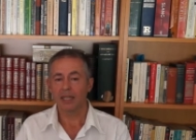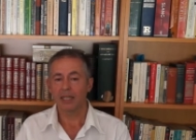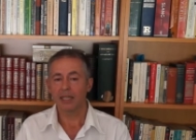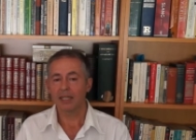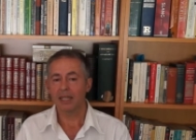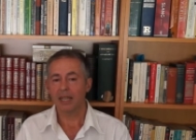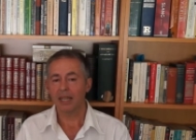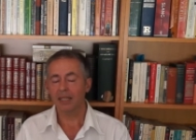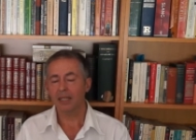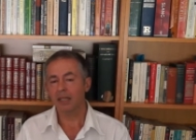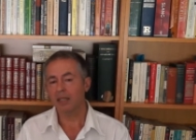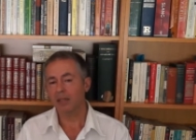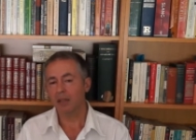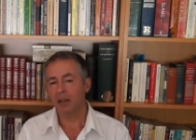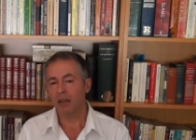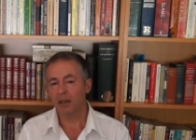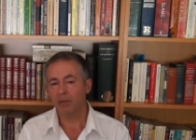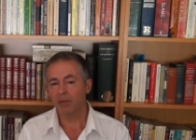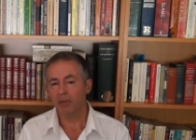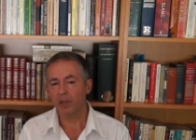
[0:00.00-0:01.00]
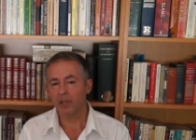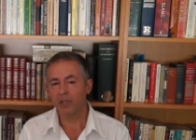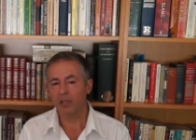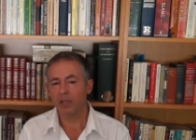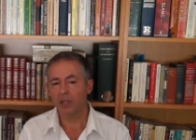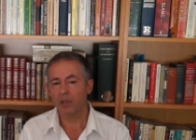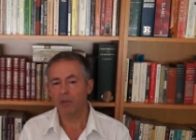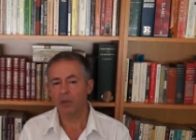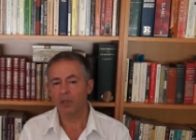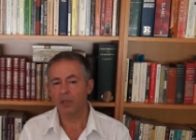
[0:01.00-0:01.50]
takes this line of
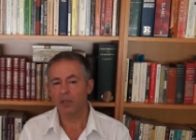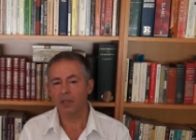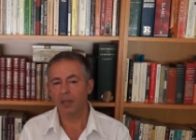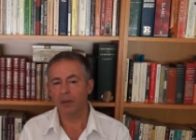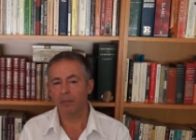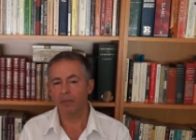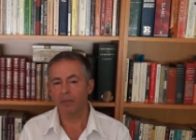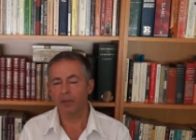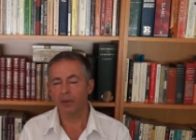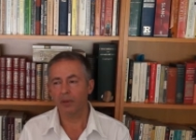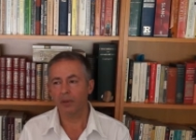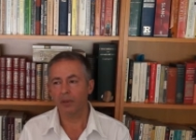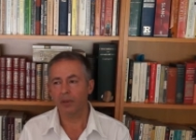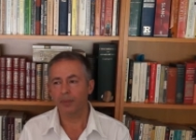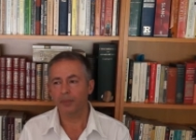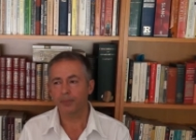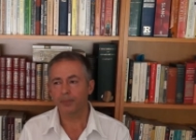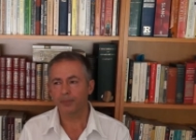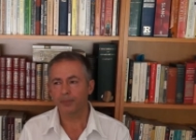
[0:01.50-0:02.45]
reasoning one step further.